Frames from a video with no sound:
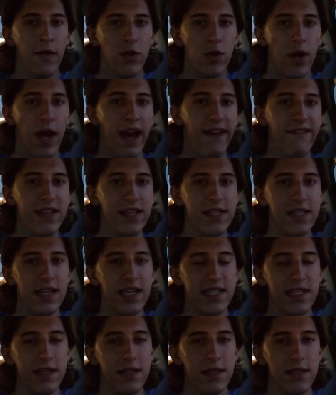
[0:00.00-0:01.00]
have the
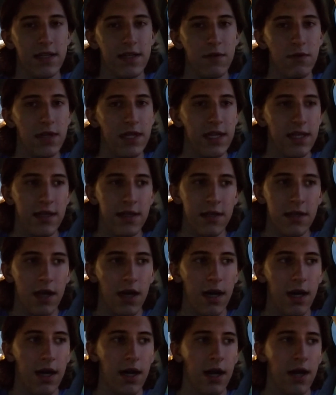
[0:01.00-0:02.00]
sustenance you need
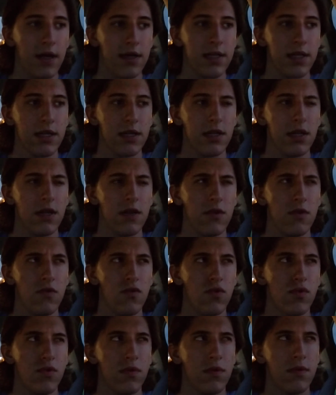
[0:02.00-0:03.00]
to
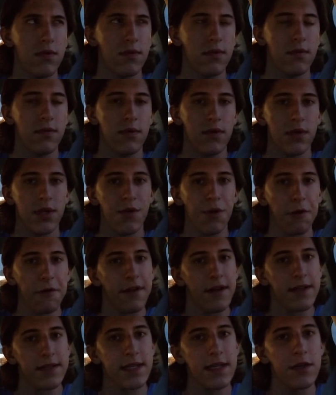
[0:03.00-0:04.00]
continue doing
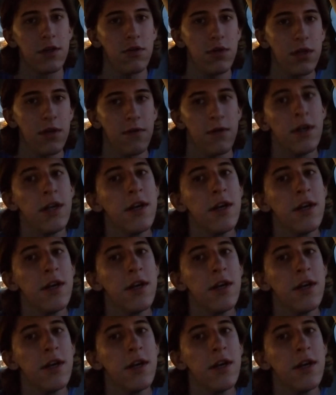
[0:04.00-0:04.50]
things that you do.